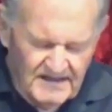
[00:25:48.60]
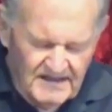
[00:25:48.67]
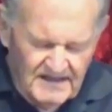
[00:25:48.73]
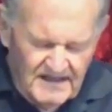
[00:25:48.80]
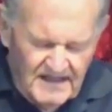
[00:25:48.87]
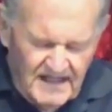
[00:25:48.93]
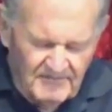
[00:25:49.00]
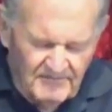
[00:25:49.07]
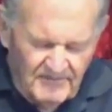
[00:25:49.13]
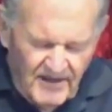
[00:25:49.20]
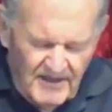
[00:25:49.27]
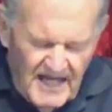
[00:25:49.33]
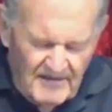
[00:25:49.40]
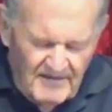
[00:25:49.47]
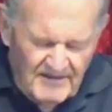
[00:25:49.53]
and might
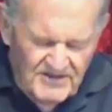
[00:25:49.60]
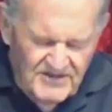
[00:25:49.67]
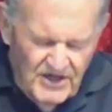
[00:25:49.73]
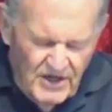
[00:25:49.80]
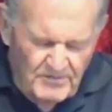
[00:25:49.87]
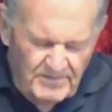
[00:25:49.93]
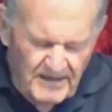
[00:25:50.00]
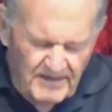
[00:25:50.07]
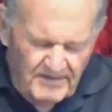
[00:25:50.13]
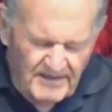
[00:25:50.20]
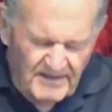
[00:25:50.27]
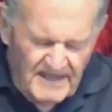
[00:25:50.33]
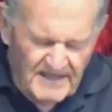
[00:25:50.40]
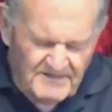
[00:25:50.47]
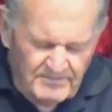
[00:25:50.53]
show people,
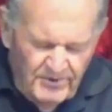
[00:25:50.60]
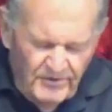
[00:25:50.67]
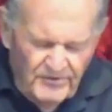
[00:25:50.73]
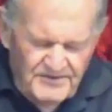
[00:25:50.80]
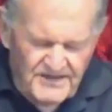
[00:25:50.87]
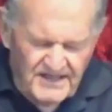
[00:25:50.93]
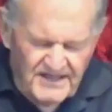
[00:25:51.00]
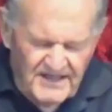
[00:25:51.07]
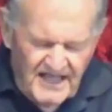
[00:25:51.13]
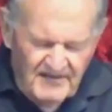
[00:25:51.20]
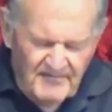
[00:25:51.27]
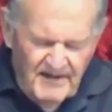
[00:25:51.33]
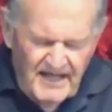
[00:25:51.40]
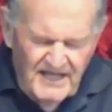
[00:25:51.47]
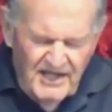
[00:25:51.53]
as Paul said, that I
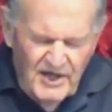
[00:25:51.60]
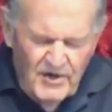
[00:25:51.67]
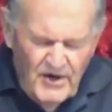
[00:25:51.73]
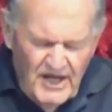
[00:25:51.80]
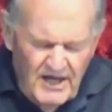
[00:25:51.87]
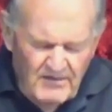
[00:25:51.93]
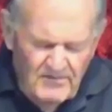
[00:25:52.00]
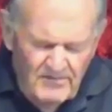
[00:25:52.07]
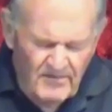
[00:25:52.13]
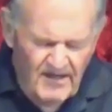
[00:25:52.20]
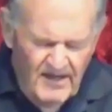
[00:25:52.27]
may know him